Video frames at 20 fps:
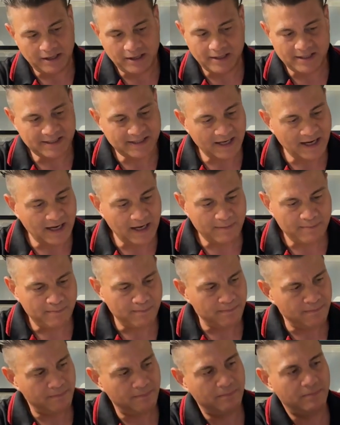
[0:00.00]
the same
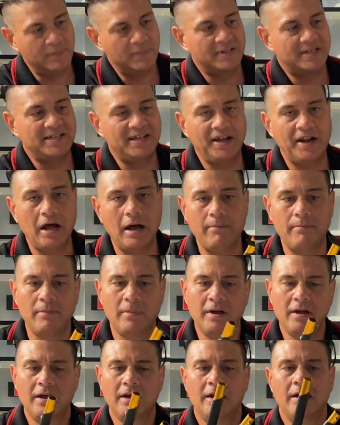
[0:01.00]
setup,
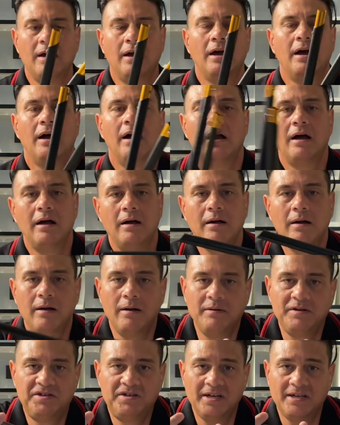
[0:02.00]

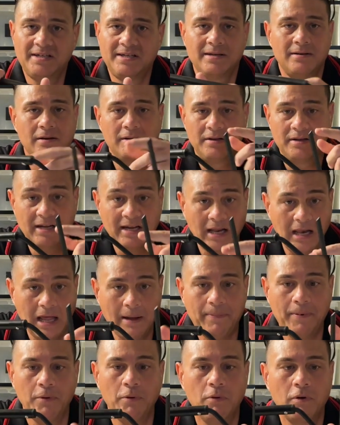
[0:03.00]
just the
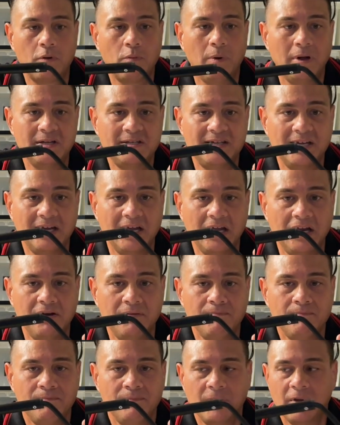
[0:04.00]
elapid hook once again,
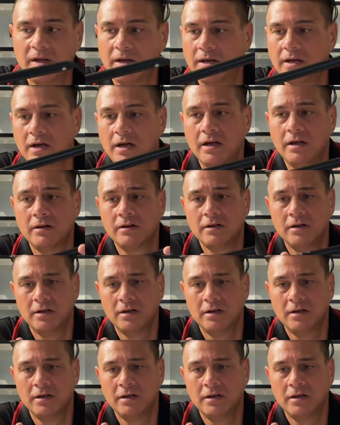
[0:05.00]
okay?